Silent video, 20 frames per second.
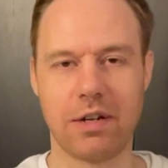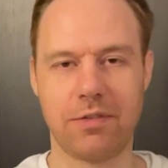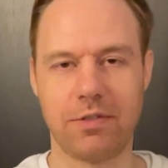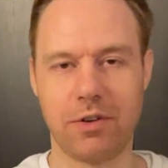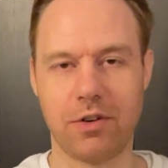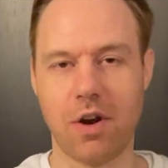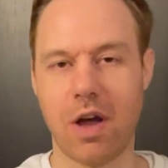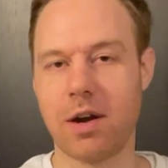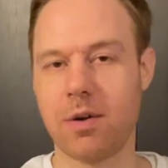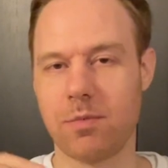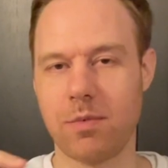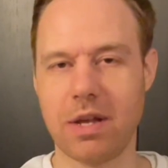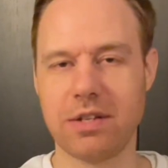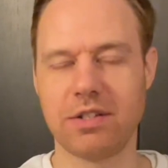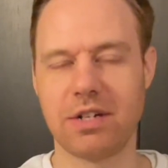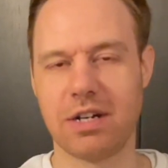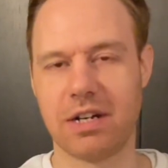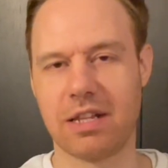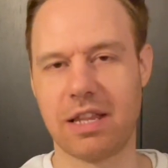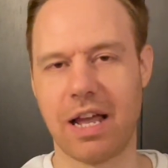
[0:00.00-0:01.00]
if you're not a
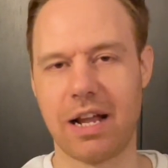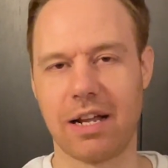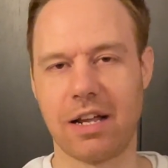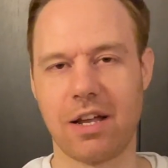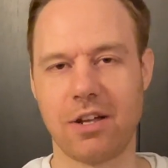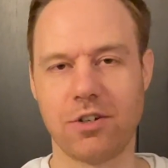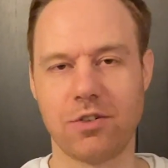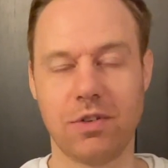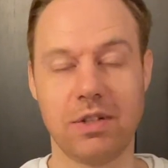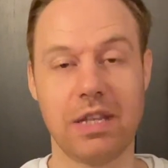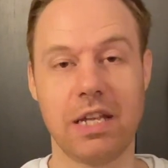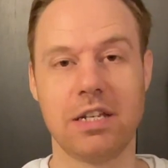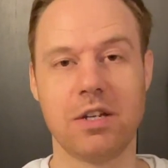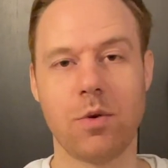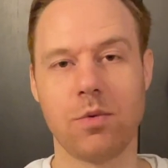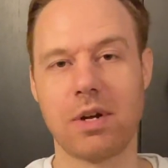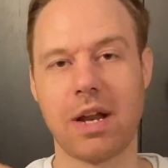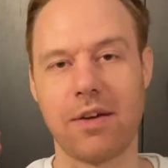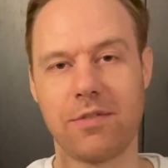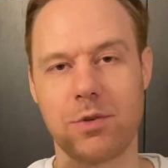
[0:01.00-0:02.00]
resident of that country, they
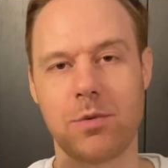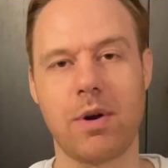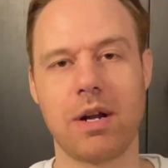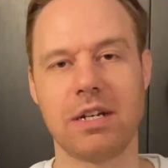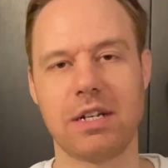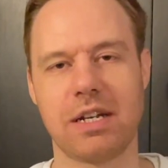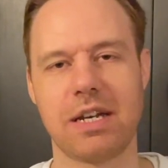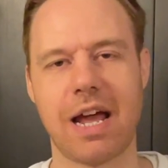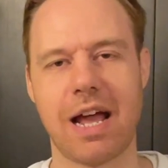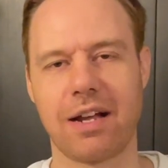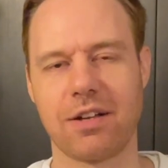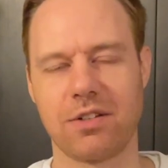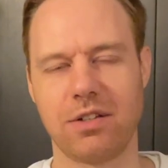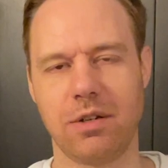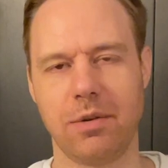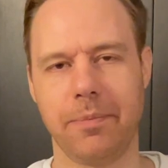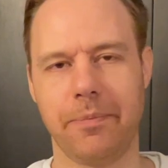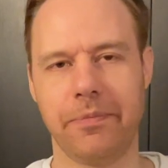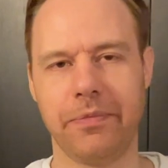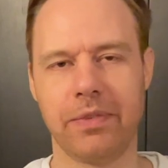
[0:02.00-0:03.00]
don't have the right to tax
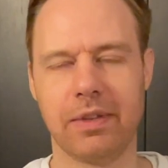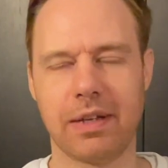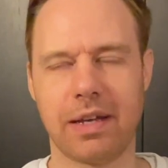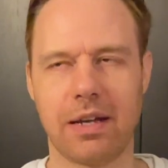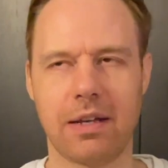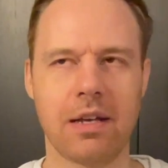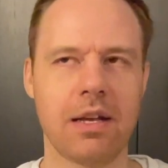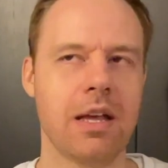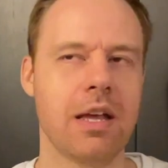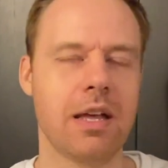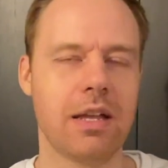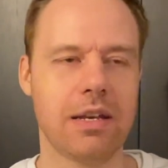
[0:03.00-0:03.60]
you, okay?